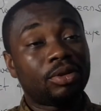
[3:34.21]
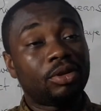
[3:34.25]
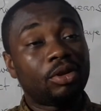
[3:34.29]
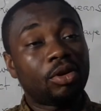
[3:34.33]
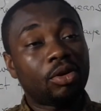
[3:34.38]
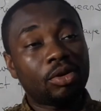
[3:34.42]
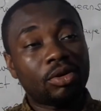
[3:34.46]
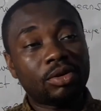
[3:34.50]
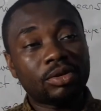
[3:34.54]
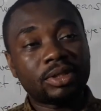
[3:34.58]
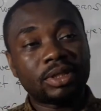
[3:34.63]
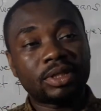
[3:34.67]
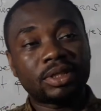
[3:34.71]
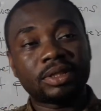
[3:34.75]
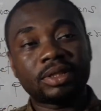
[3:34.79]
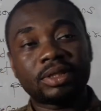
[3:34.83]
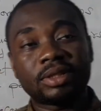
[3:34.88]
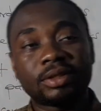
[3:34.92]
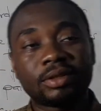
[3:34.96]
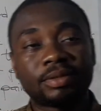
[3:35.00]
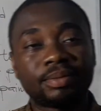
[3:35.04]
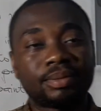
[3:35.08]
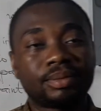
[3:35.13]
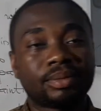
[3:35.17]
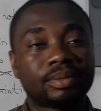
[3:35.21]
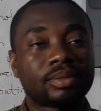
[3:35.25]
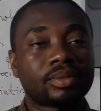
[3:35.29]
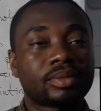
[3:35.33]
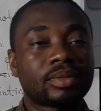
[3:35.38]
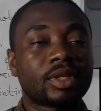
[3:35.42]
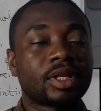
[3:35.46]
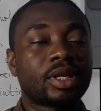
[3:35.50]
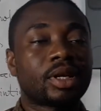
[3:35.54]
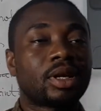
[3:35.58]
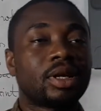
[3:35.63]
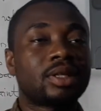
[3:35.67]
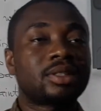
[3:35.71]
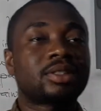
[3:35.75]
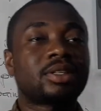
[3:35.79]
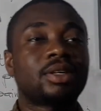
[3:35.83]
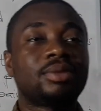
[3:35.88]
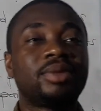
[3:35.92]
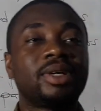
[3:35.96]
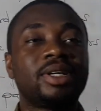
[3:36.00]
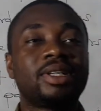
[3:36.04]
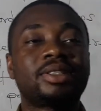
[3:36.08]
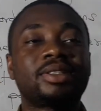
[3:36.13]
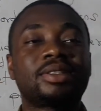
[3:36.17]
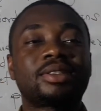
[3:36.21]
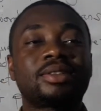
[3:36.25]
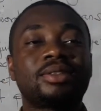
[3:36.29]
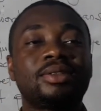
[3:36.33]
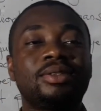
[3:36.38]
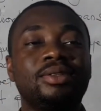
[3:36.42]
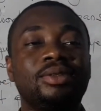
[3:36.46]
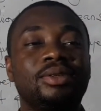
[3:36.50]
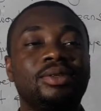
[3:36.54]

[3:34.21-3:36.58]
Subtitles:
those customers